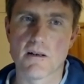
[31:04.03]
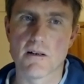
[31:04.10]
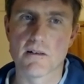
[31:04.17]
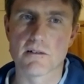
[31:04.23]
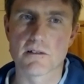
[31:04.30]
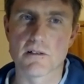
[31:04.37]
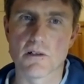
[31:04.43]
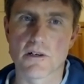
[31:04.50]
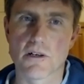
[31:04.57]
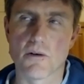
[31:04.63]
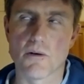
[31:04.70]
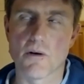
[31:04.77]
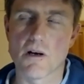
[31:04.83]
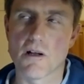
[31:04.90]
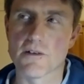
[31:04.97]
Just look
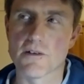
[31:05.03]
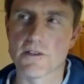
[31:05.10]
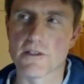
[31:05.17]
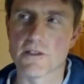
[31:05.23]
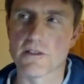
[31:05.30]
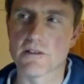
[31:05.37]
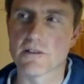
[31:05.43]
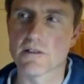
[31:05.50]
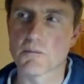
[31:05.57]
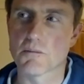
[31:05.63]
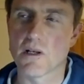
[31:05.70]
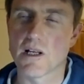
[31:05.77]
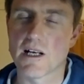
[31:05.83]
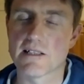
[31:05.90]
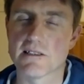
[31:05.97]
around and
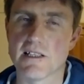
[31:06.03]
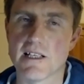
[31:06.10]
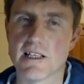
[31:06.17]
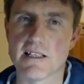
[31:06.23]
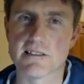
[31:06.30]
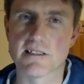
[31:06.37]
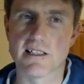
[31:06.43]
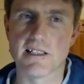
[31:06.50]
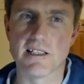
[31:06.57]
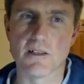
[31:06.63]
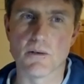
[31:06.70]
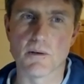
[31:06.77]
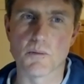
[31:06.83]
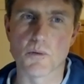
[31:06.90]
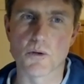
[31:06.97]
apply today's idea
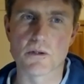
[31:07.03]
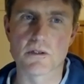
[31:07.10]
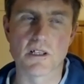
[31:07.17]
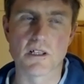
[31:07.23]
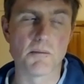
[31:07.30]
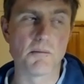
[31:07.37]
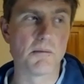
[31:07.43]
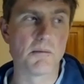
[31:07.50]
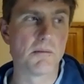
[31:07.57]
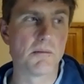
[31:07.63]
one more time.